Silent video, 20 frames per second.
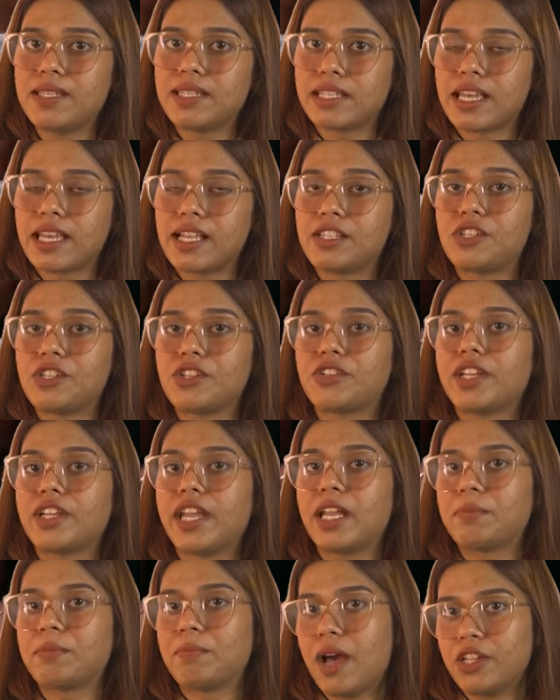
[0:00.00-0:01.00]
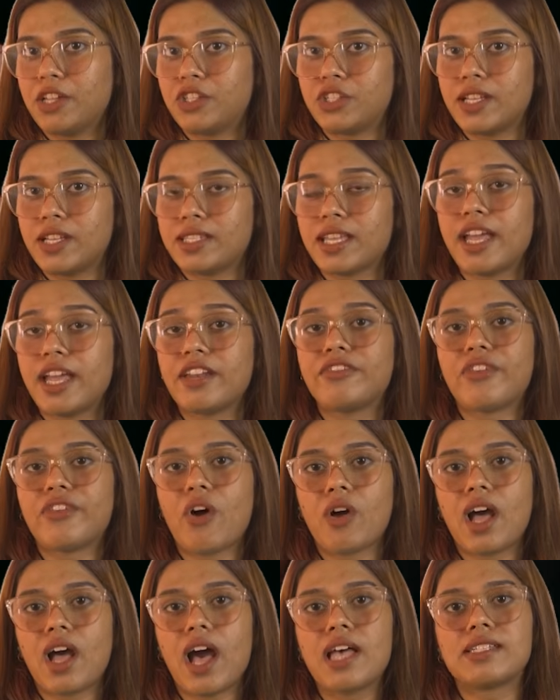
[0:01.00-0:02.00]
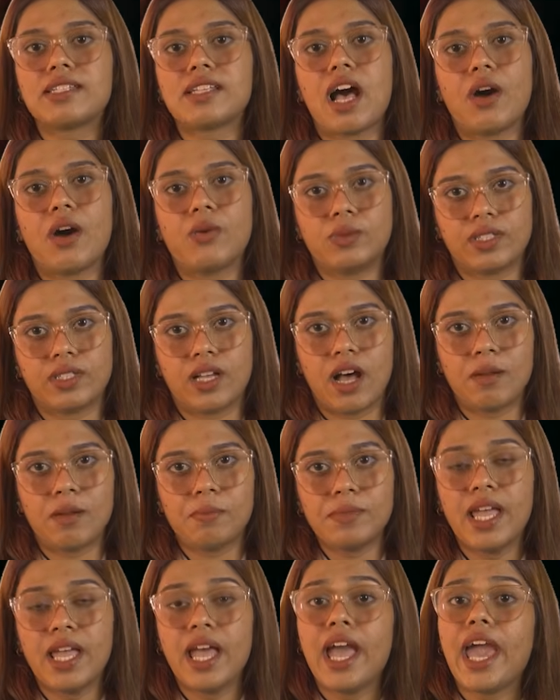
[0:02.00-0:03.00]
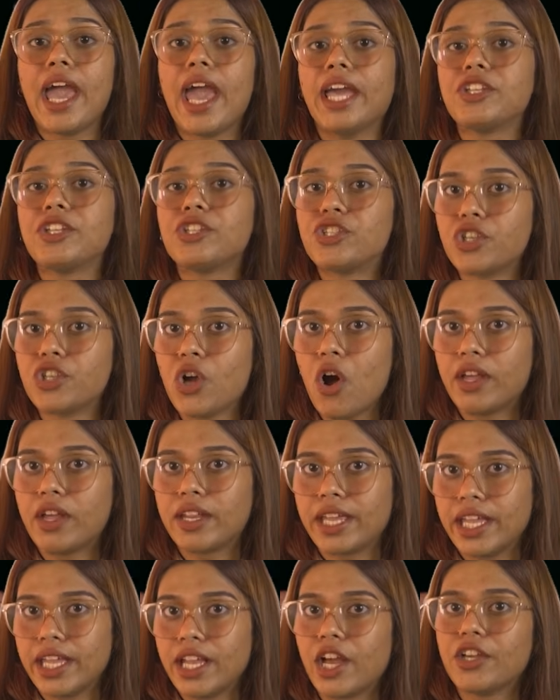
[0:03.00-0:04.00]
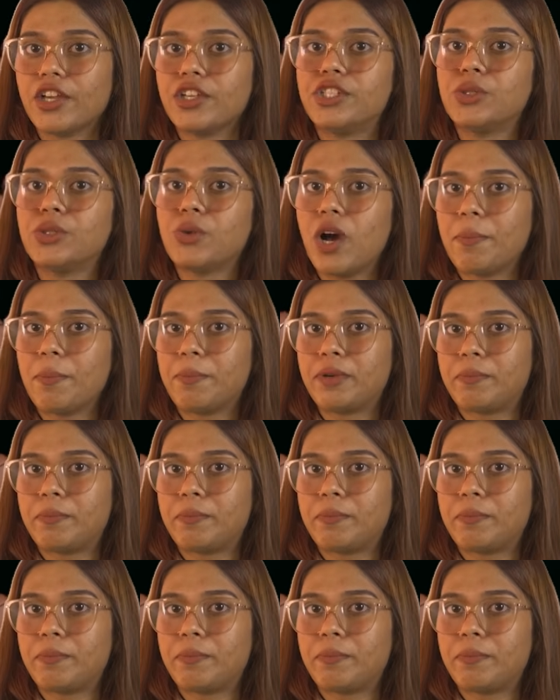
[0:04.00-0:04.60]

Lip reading: the skills to create budgets and forecast outcomes, ensuring you are